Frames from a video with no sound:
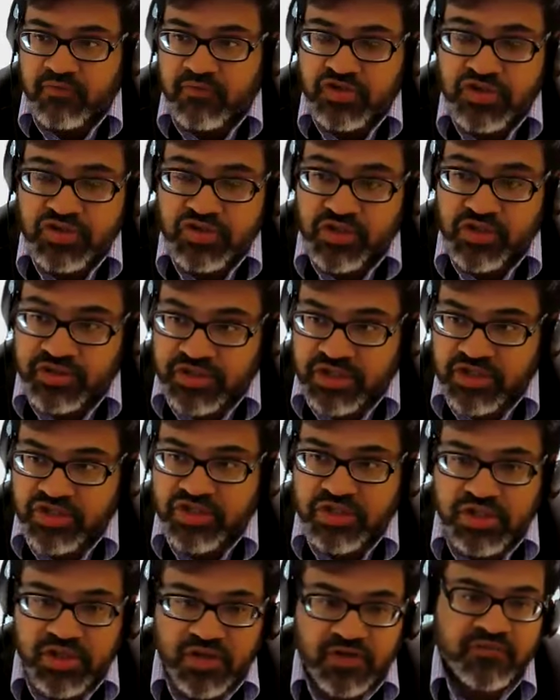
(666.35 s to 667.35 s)
which is on the
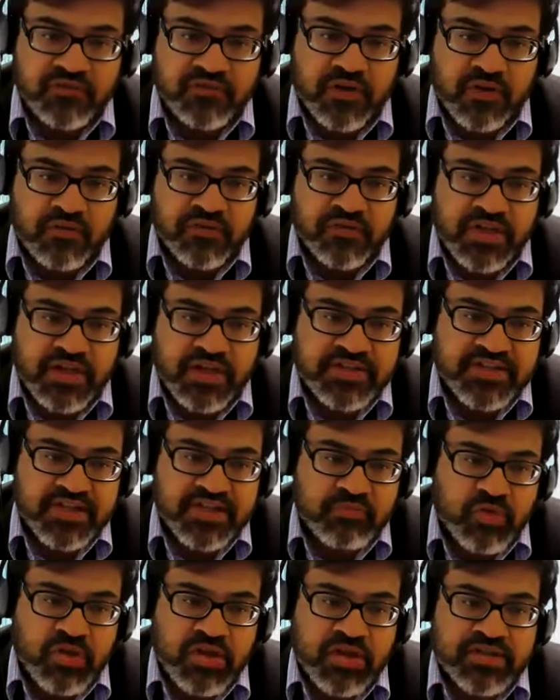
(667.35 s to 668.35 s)
agenda of the
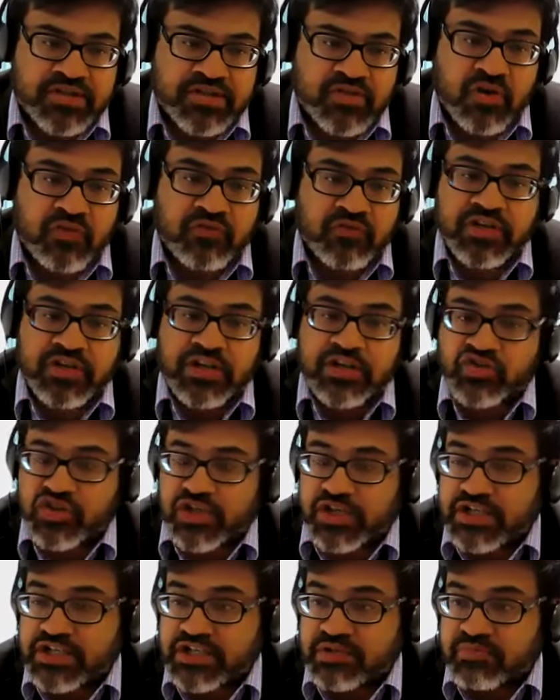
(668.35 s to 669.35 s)
SCP, is
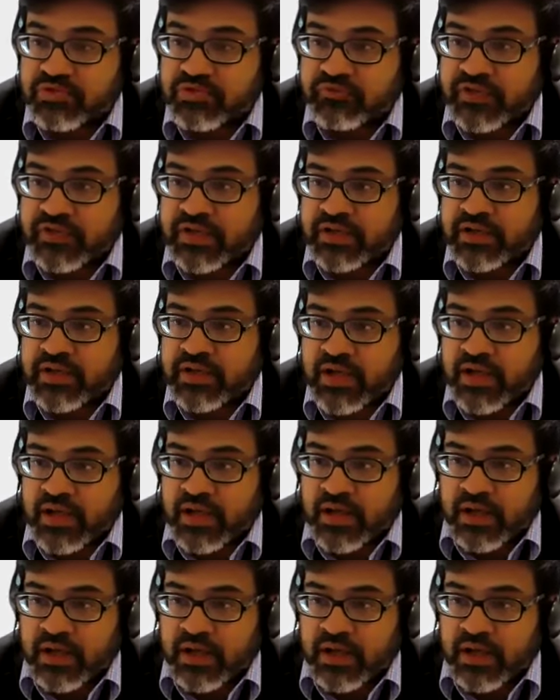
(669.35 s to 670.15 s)
confidentiality between